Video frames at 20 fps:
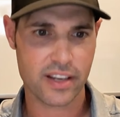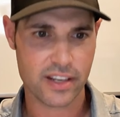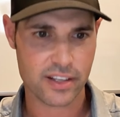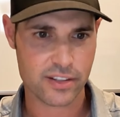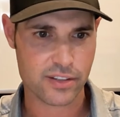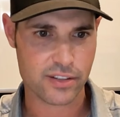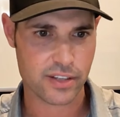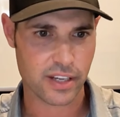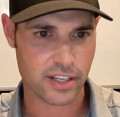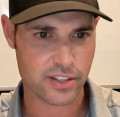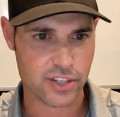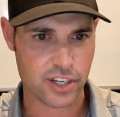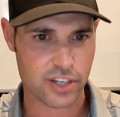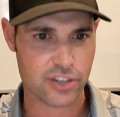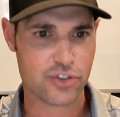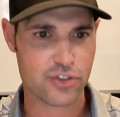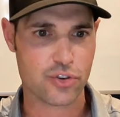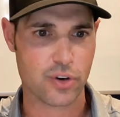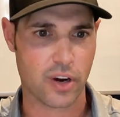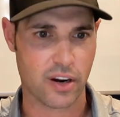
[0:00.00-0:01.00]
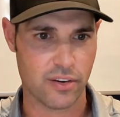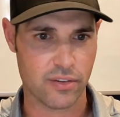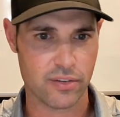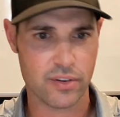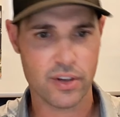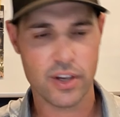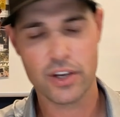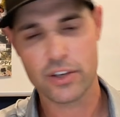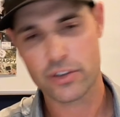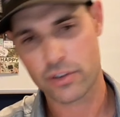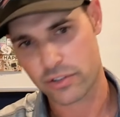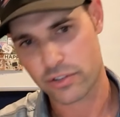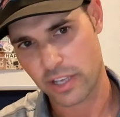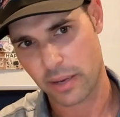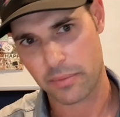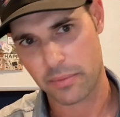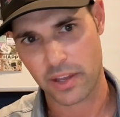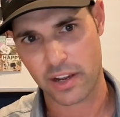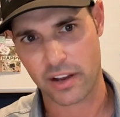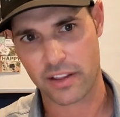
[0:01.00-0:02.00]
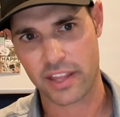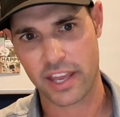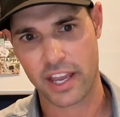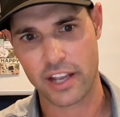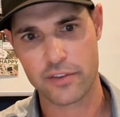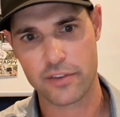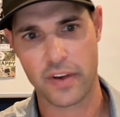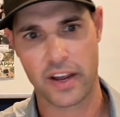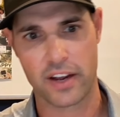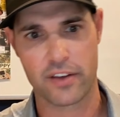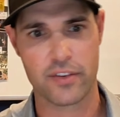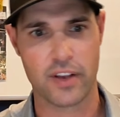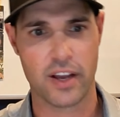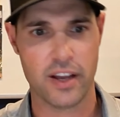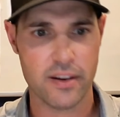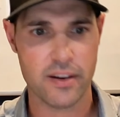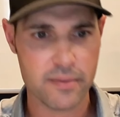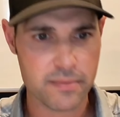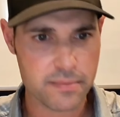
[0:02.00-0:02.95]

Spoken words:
It's going to struggle. So same thing on the HVAC side.